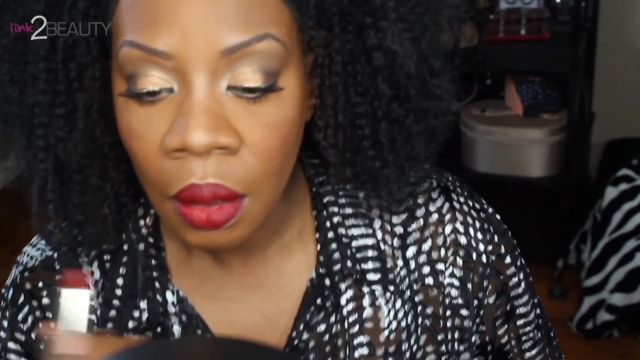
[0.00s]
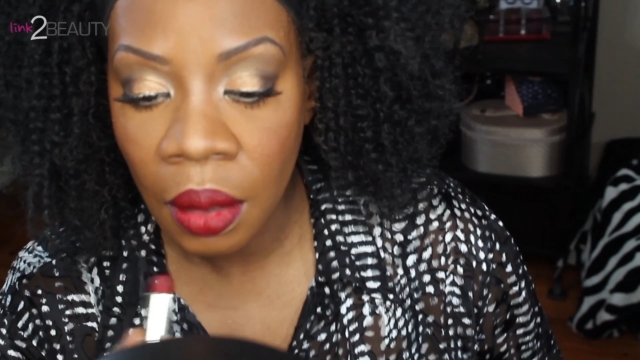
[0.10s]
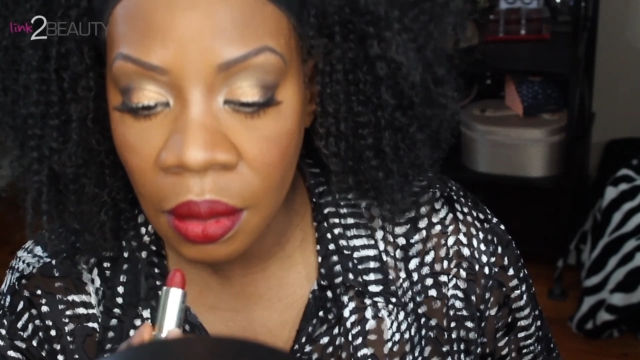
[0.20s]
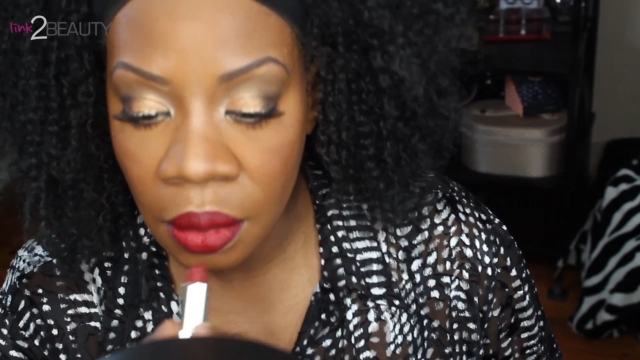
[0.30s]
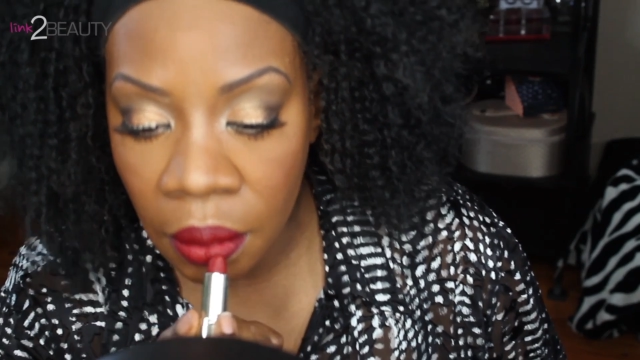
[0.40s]

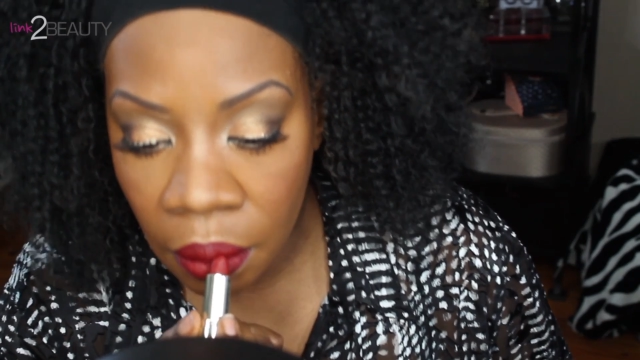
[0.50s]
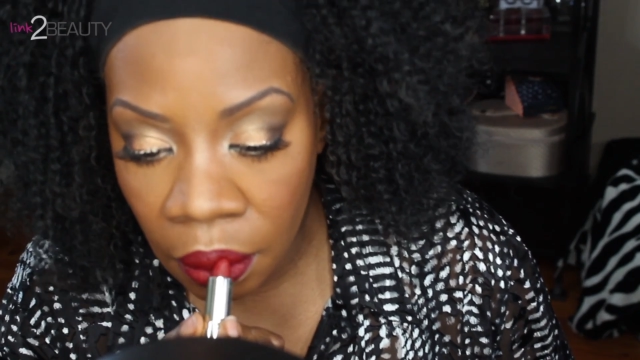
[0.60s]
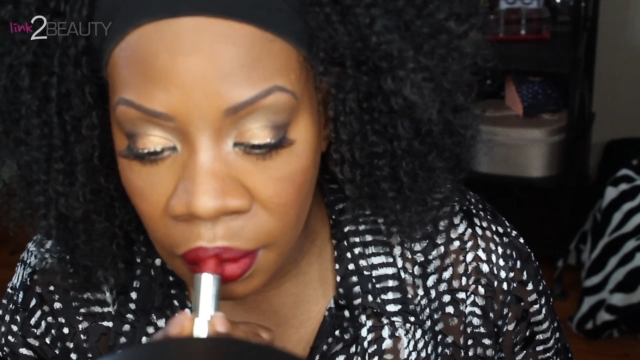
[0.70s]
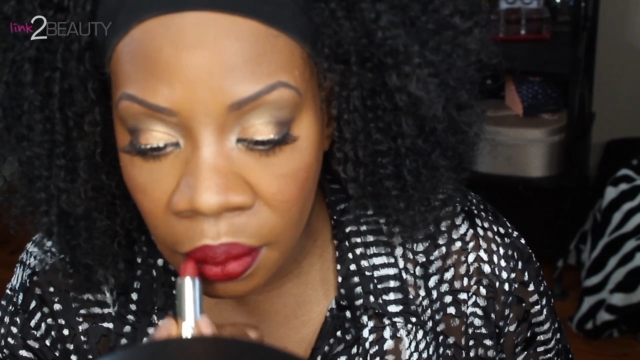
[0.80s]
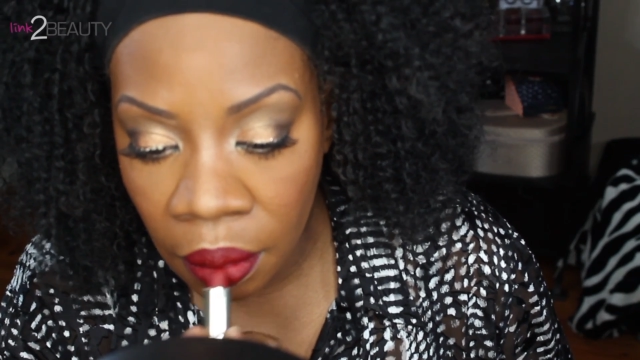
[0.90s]
this
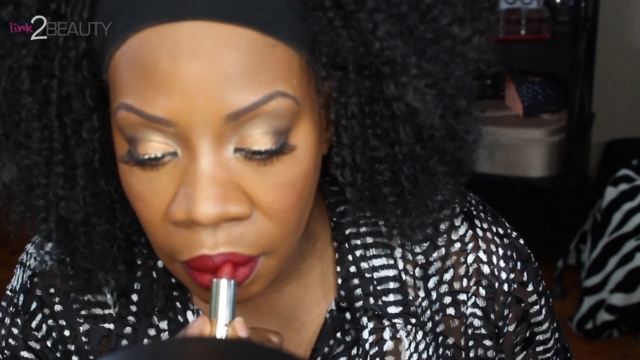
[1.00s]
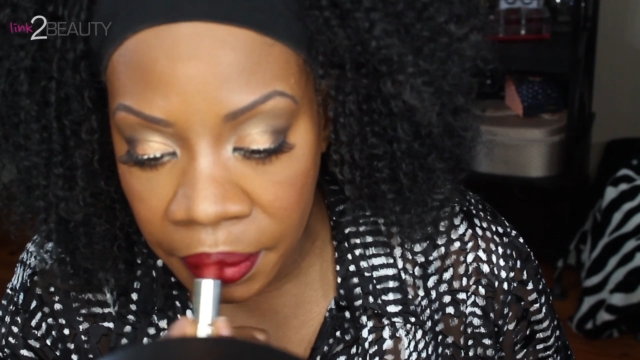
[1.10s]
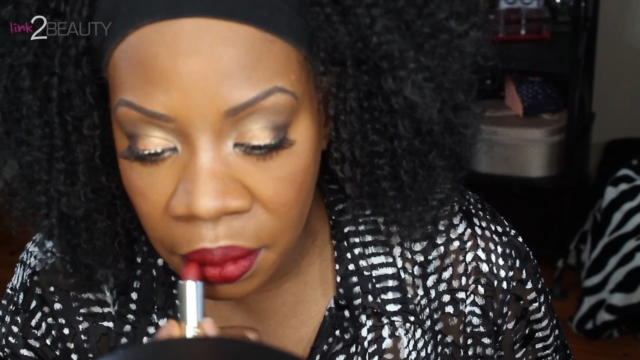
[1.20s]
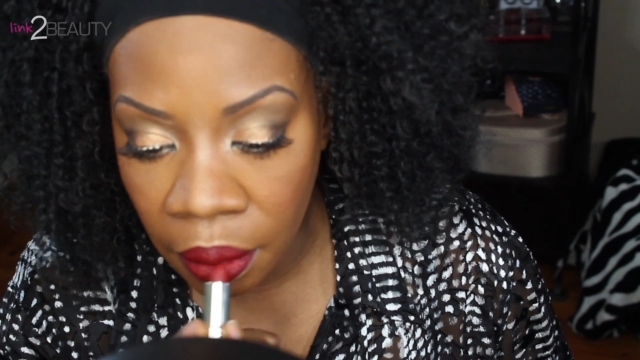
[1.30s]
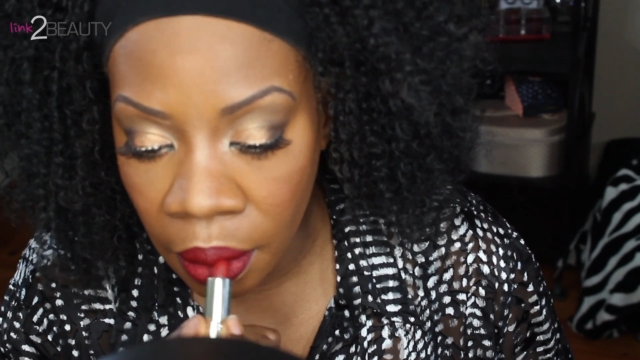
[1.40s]

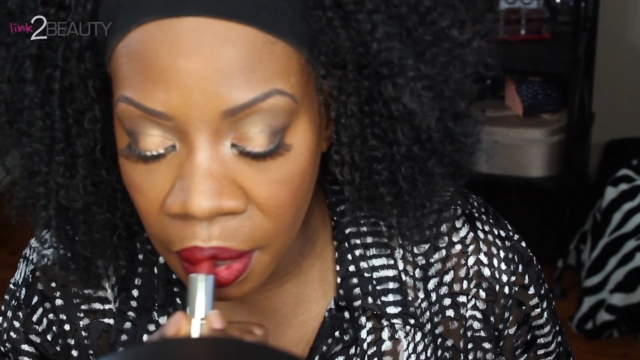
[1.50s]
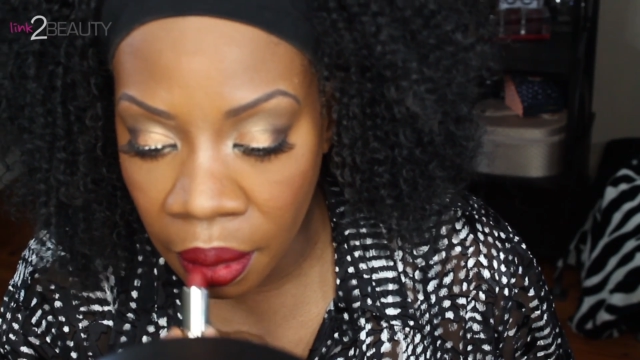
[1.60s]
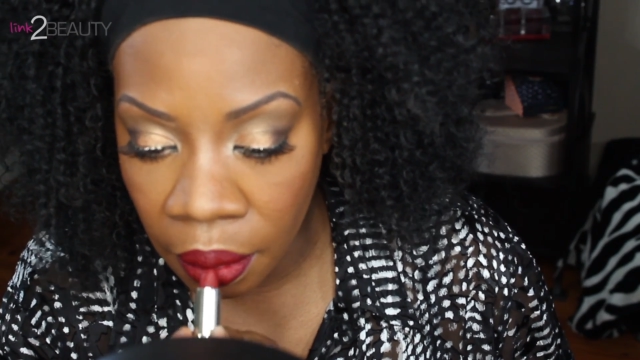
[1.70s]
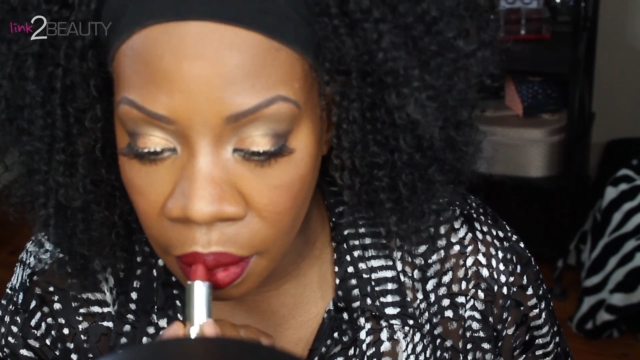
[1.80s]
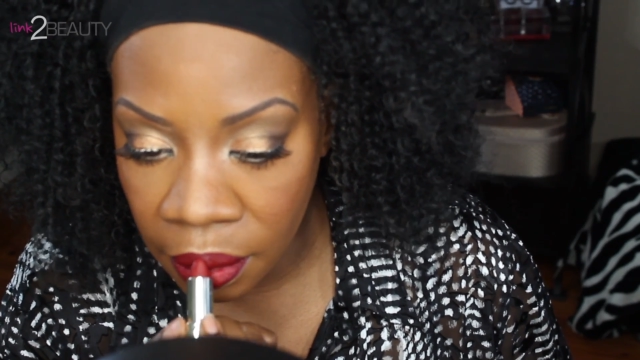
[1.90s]
lipstick
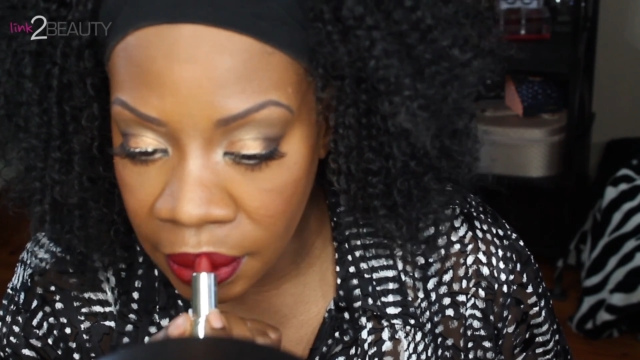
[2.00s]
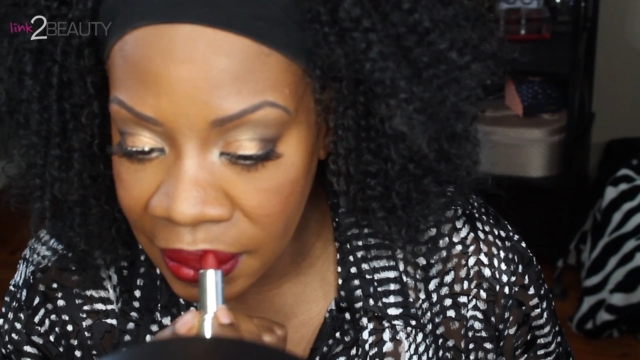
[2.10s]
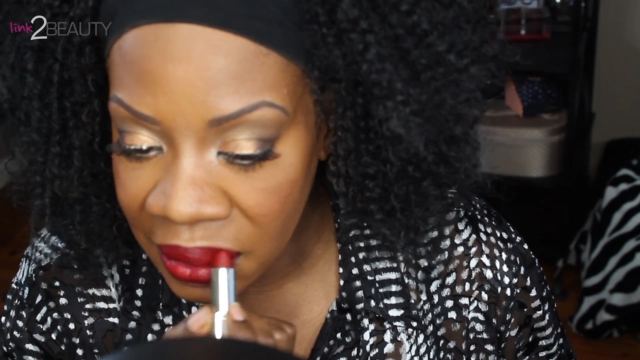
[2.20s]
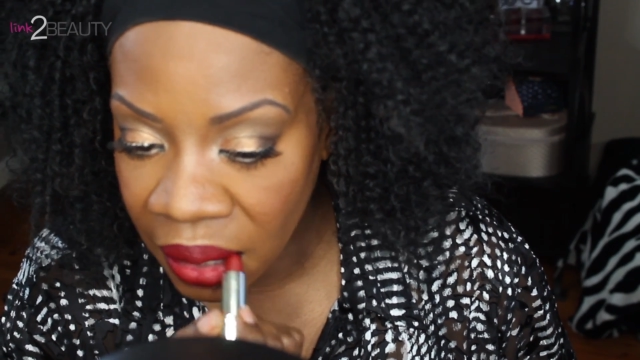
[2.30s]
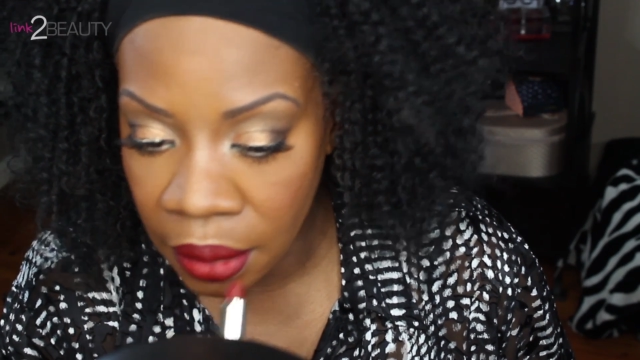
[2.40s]
here is
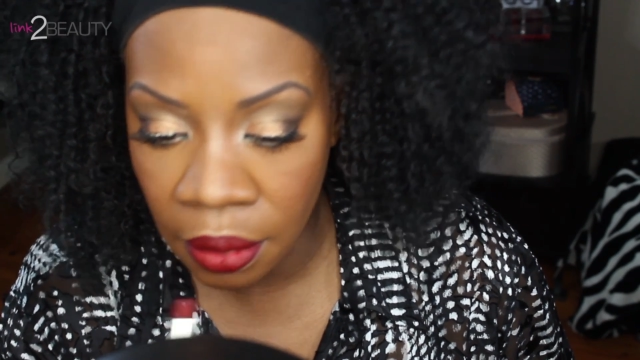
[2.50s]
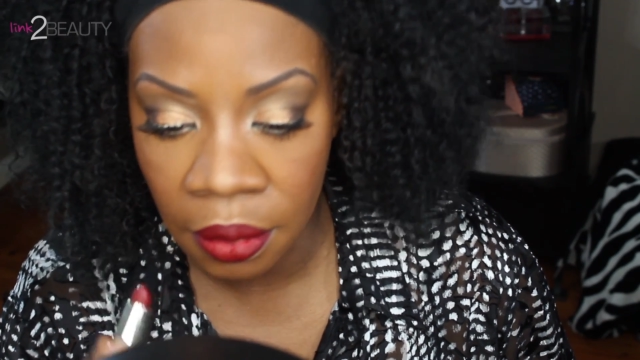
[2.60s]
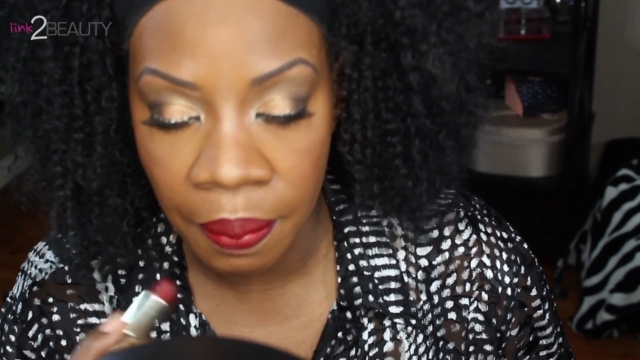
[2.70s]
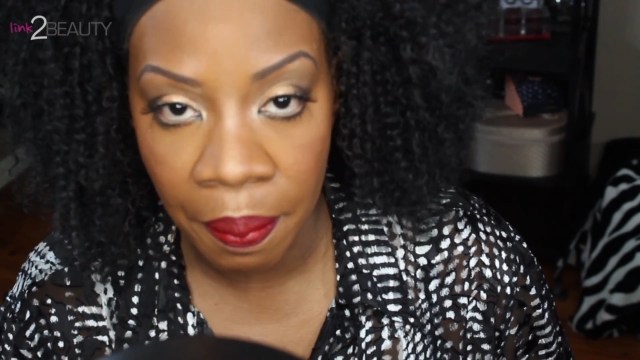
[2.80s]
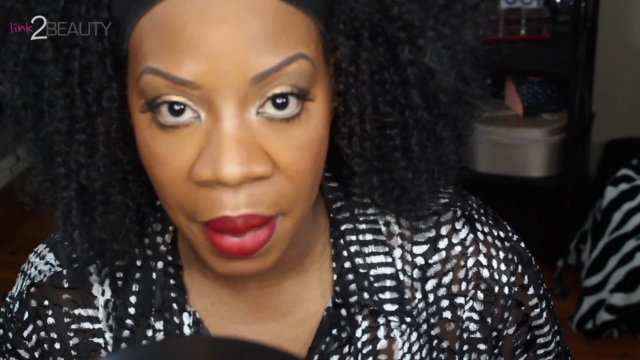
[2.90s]
it says
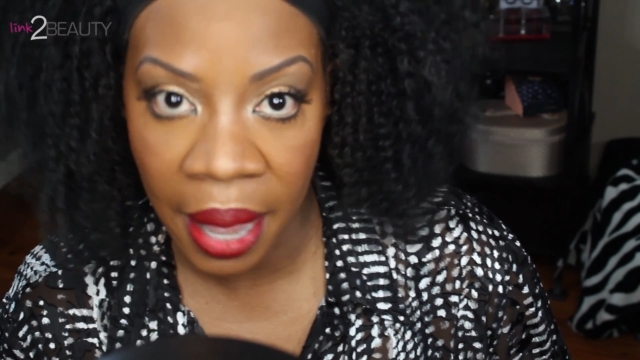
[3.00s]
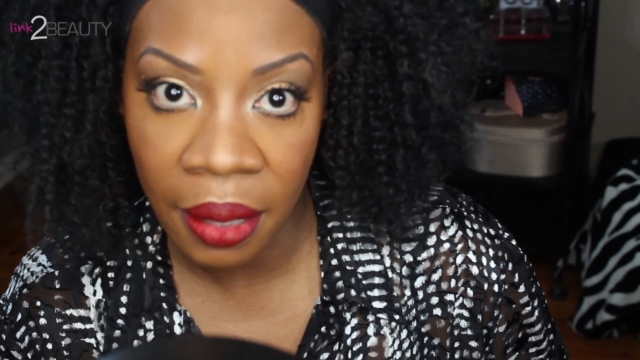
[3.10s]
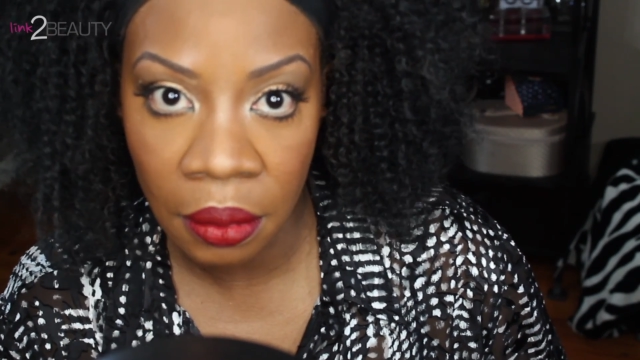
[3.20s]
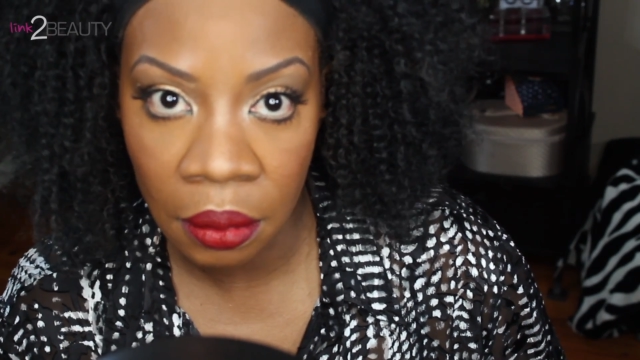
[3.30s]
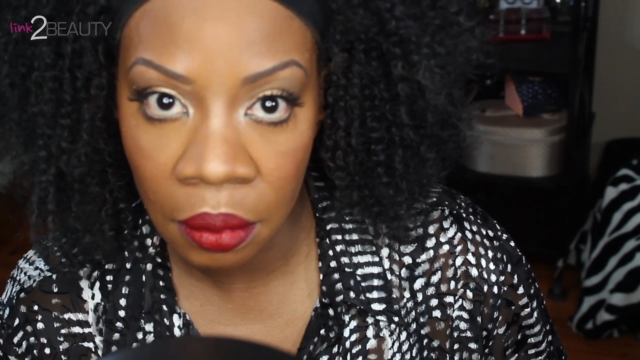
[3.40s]
it's
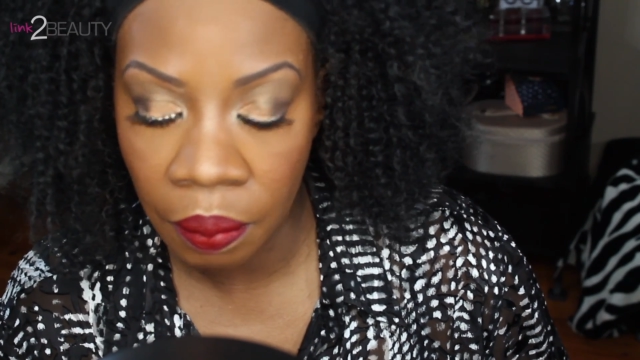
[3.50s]
matte,